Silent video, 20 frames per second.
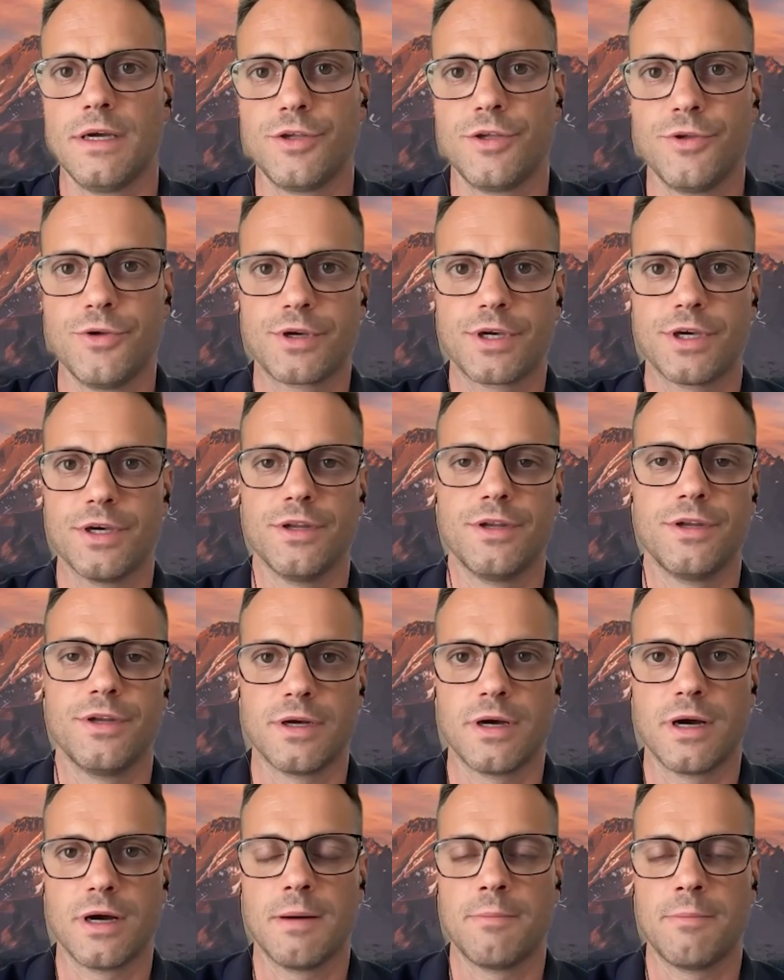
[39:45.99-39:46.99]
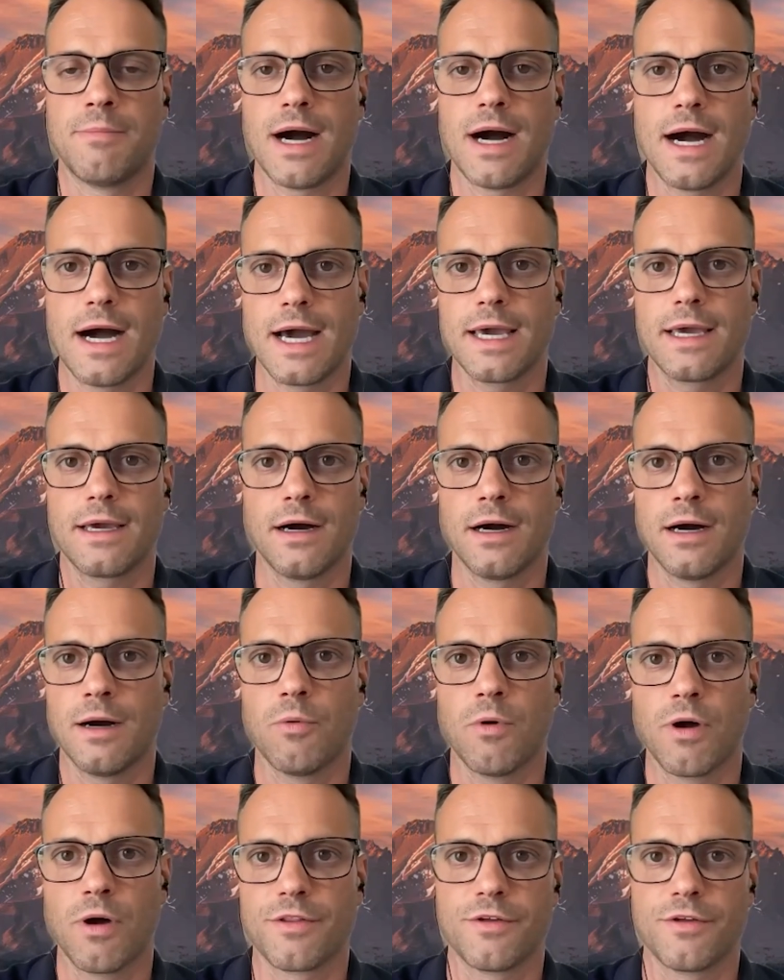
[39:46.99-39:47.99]
You can buy uh,
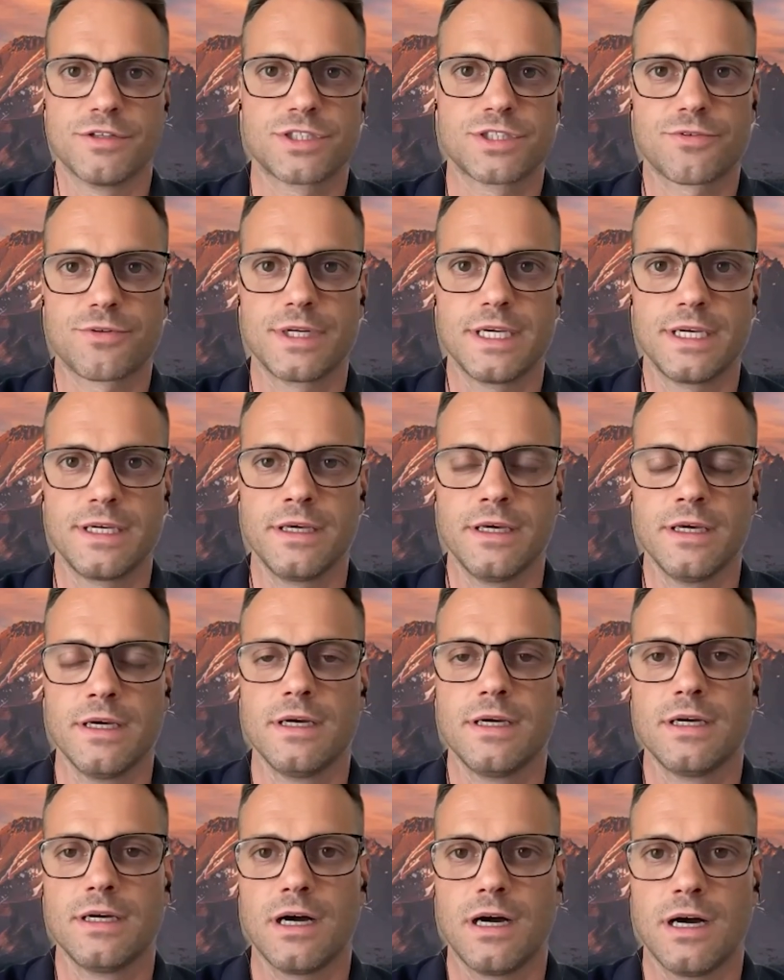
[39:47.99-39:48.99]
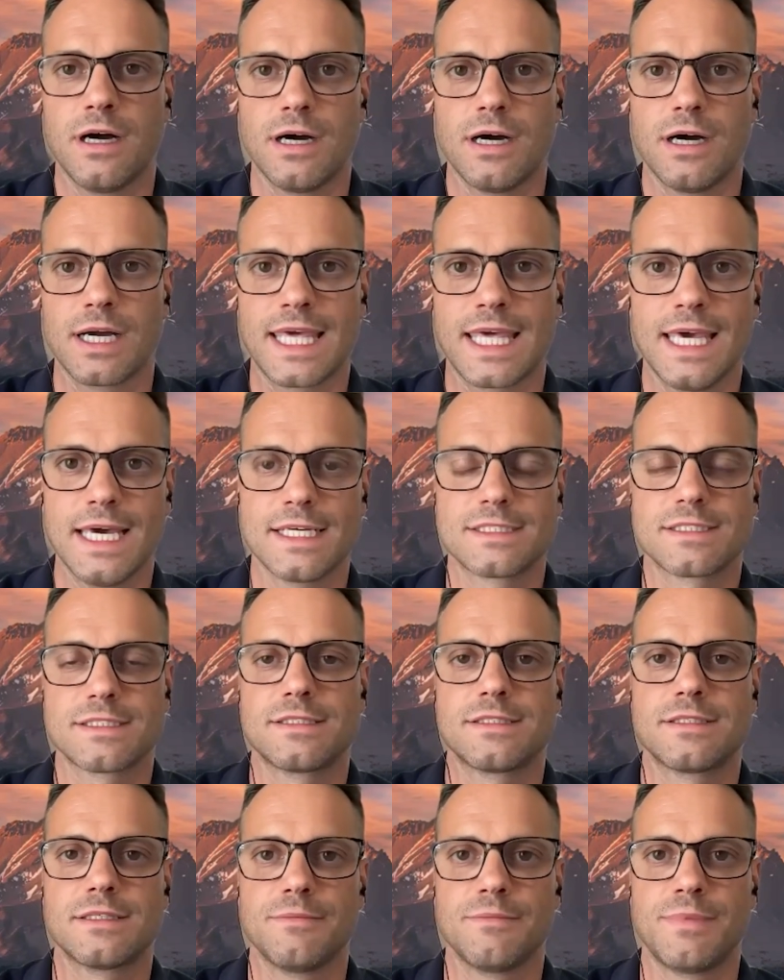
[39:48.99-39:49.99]
one of those three uh,
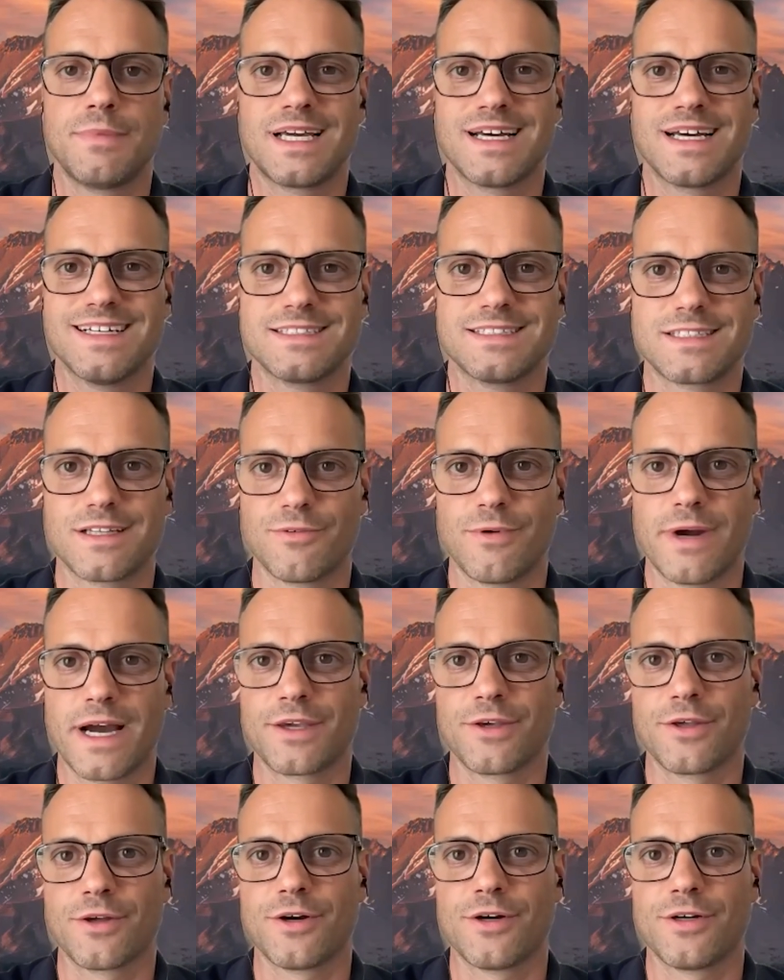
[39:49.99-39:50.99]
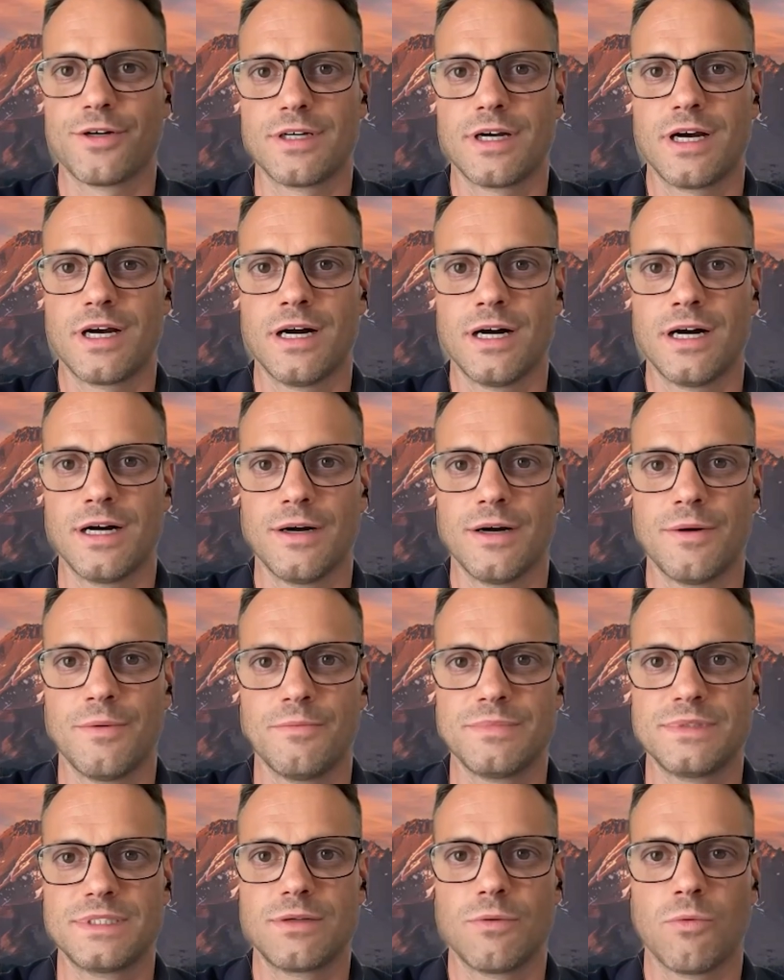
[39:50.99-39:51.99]
kits, because the regular uh,
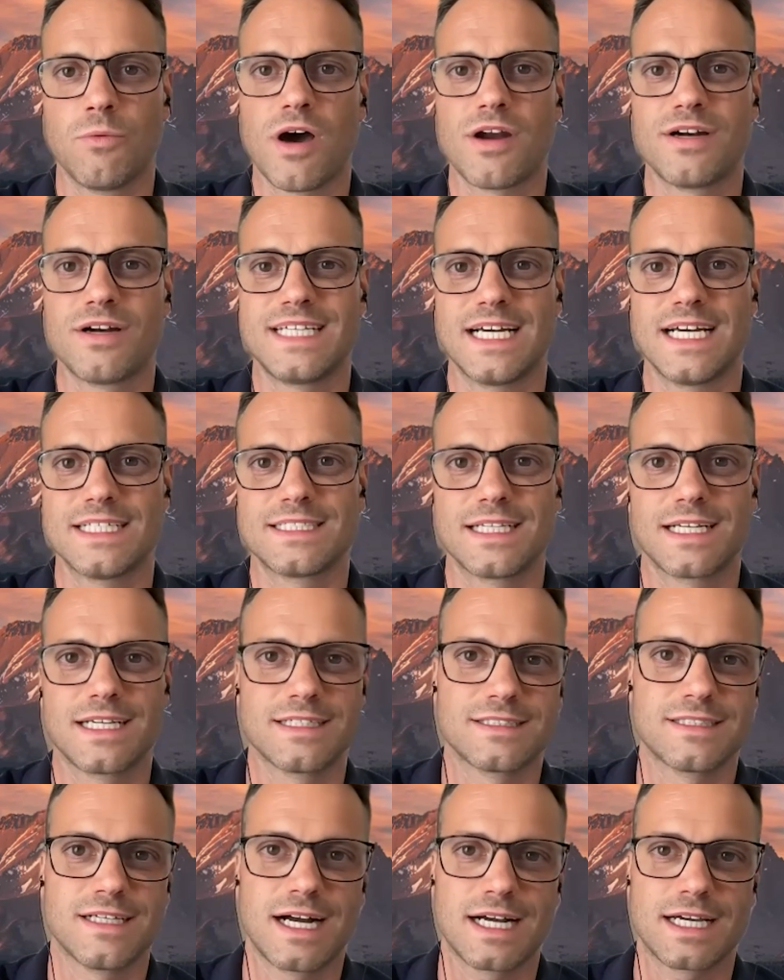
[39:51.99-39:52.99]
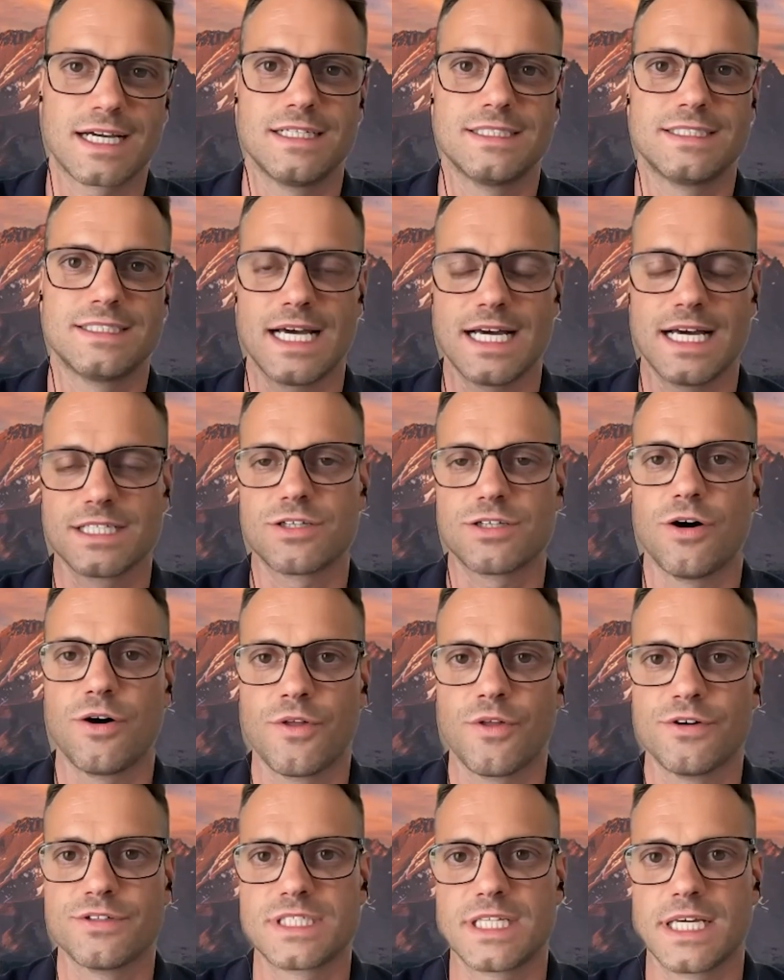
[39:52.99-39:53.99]
water testing is not going to test all
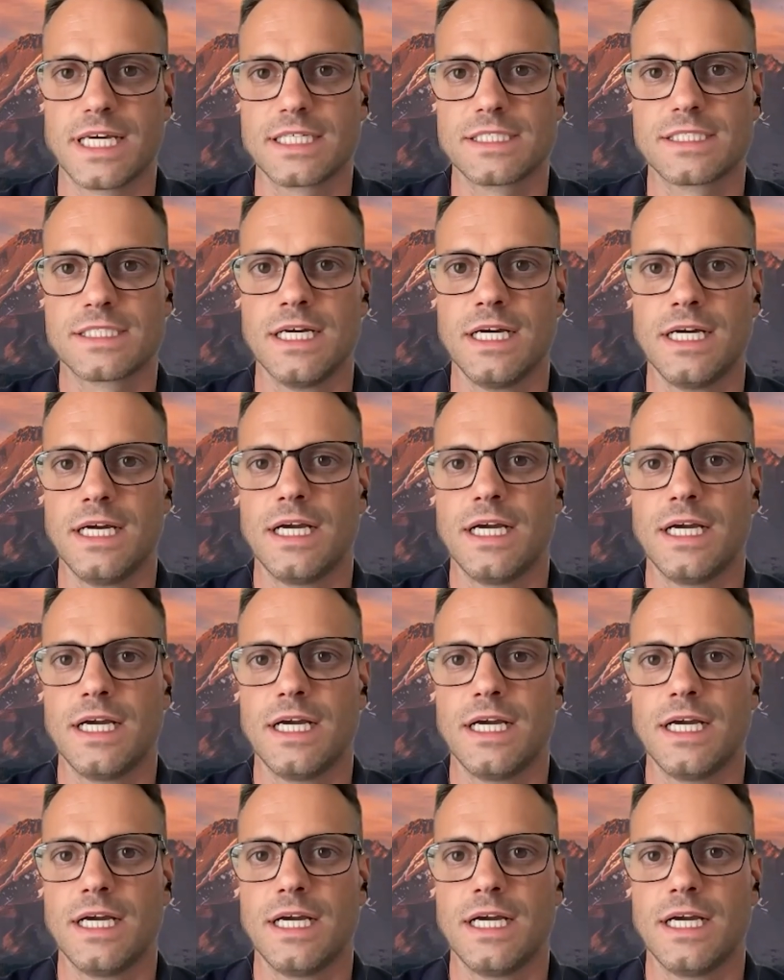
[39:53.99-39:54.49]
those things.